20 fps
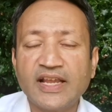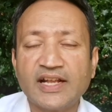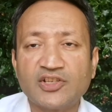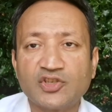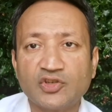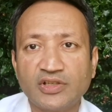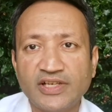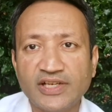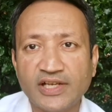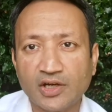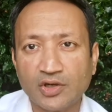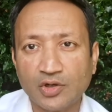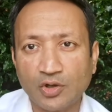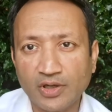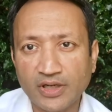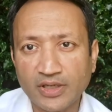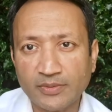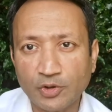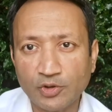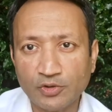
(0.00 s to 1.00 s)
we actually are
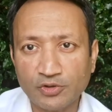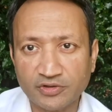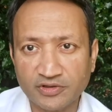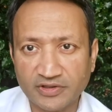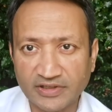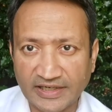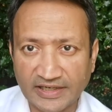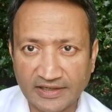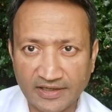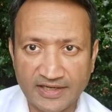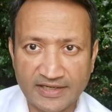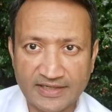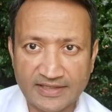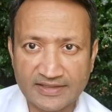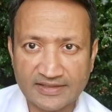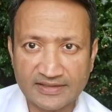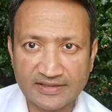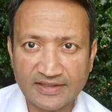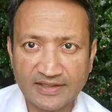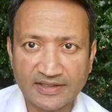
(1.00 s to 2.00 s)
not able to
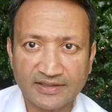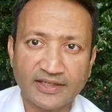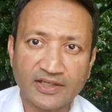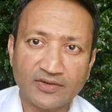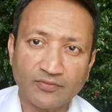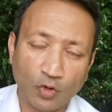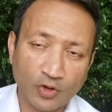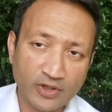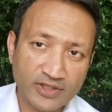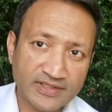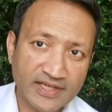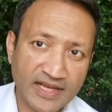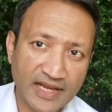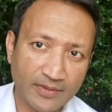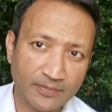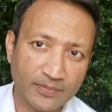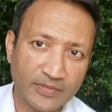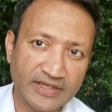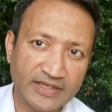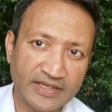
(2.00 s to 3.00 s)
realize that what is
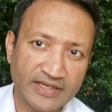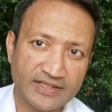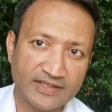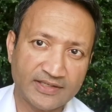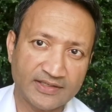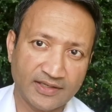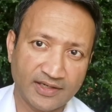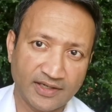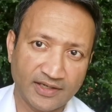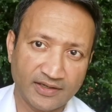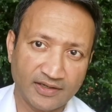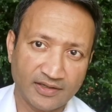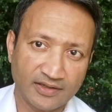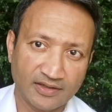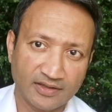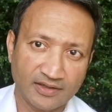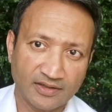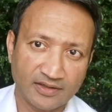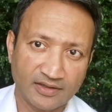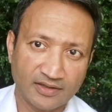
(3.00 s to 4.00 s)
happening
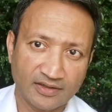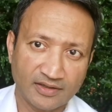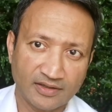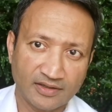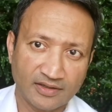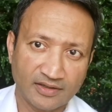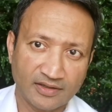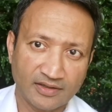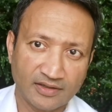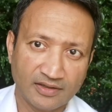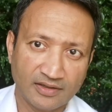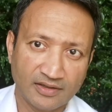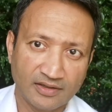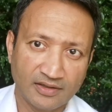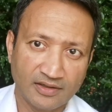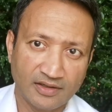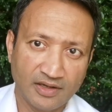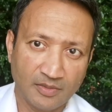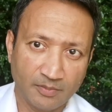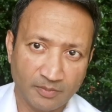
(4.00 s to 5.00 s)
inside
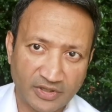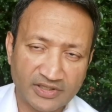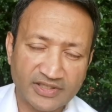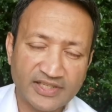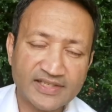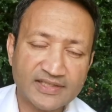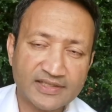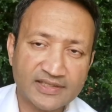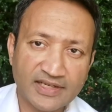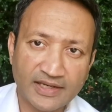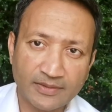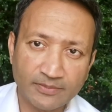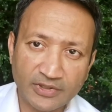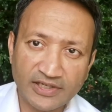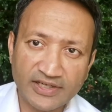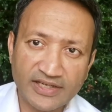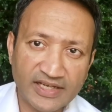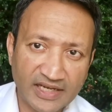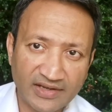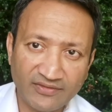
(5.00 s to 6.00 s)
but this
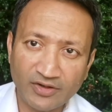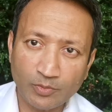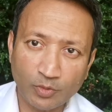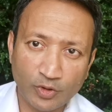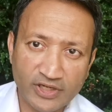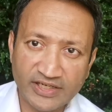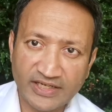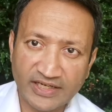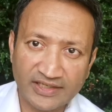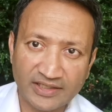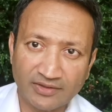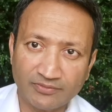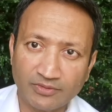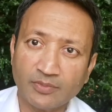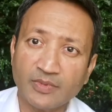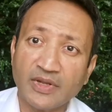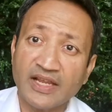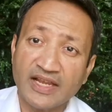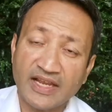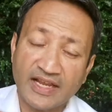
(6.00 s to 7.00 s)
ability everybody can
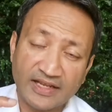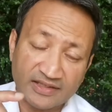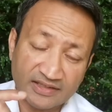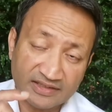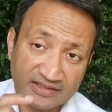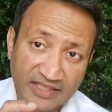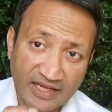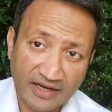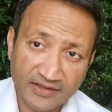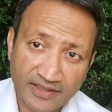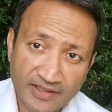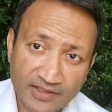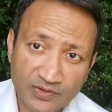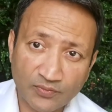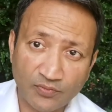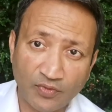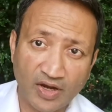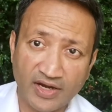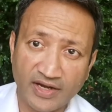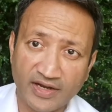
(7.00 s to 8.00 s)
develop and that
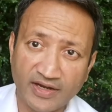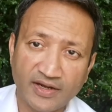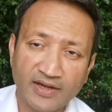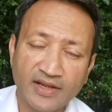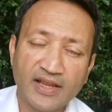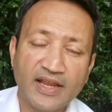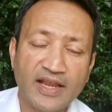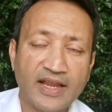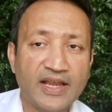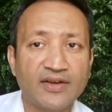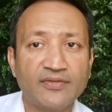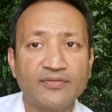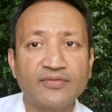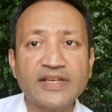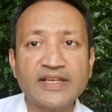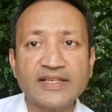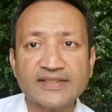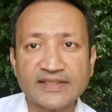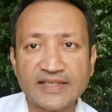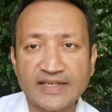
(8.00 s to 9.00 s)
is why
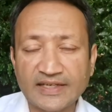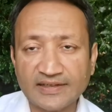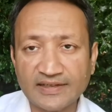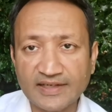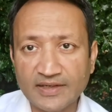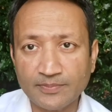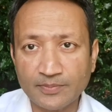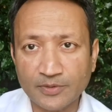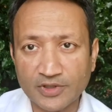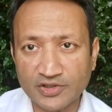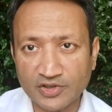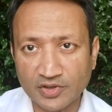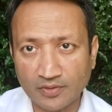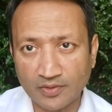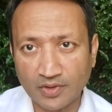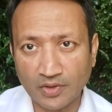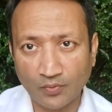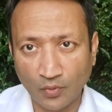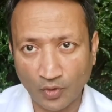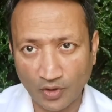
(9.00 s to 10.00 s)
every saintly
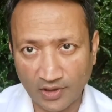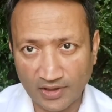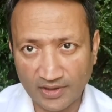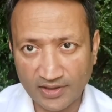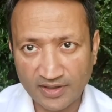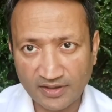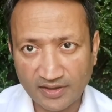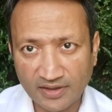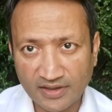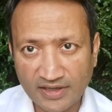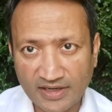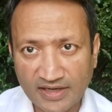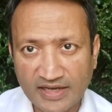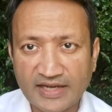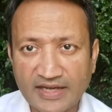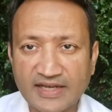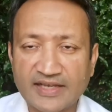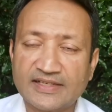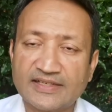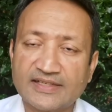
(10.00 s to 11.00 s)
person of the world
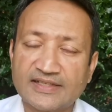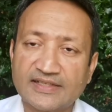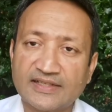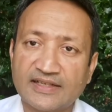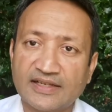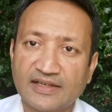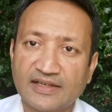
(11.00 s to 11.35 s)
has